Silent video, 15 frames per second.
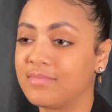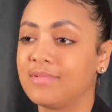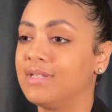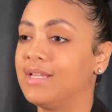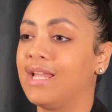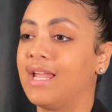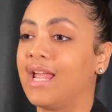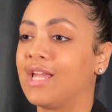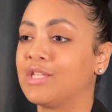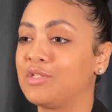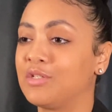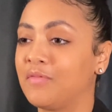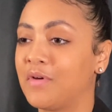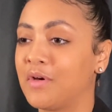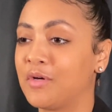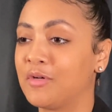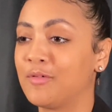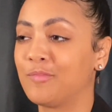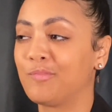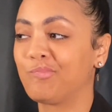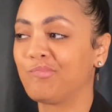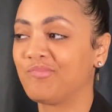didn't answer the
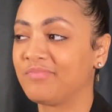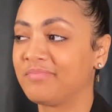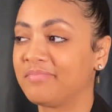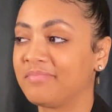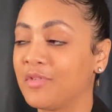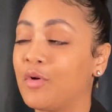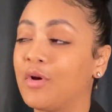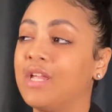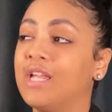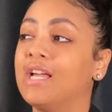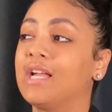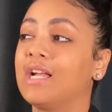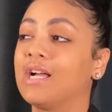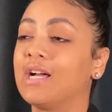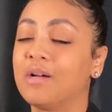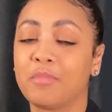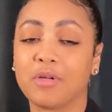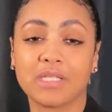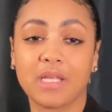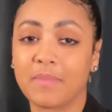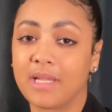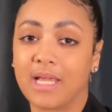phone, or he couldn't come or
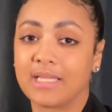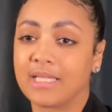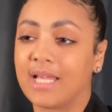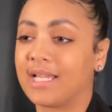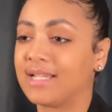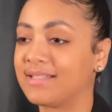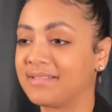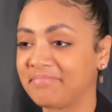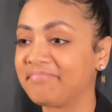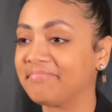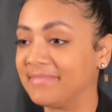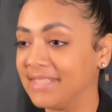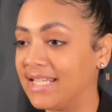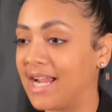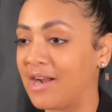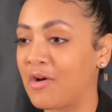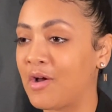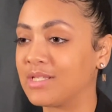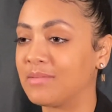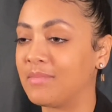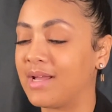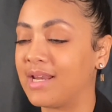something like that, and I called
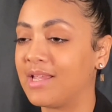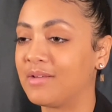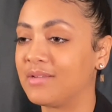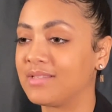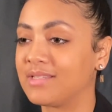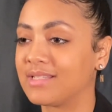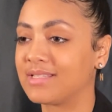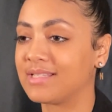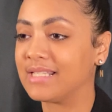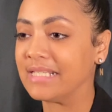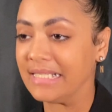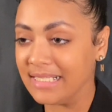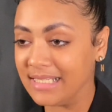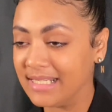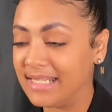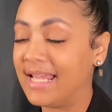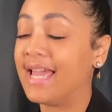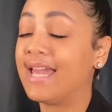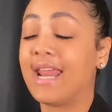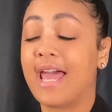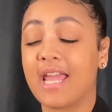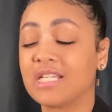somebody else.
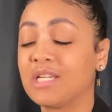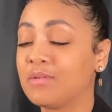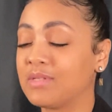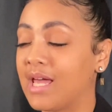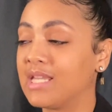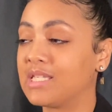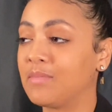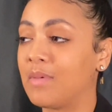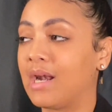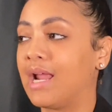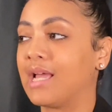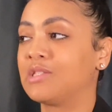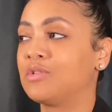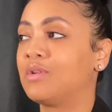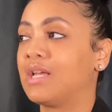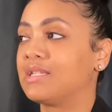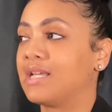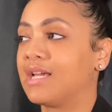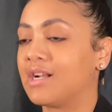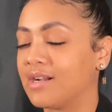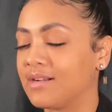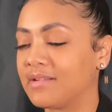And I actually was honest about it. Like 2 days
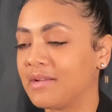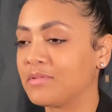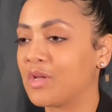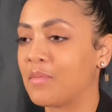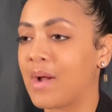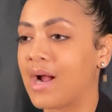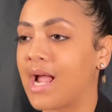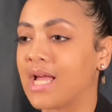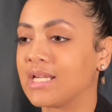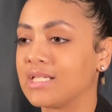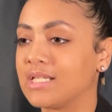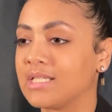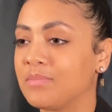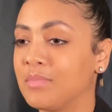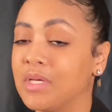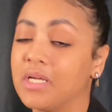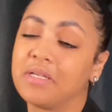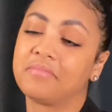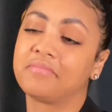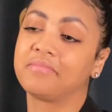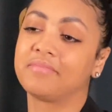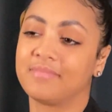later, it was on my conscience, but
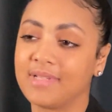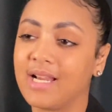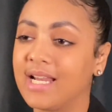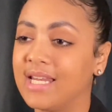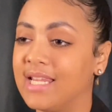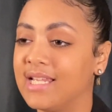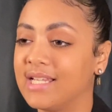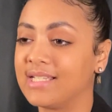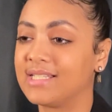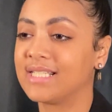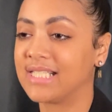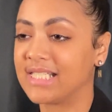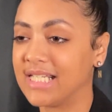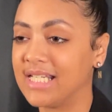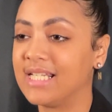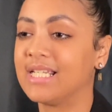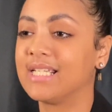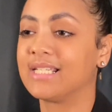I did cheat.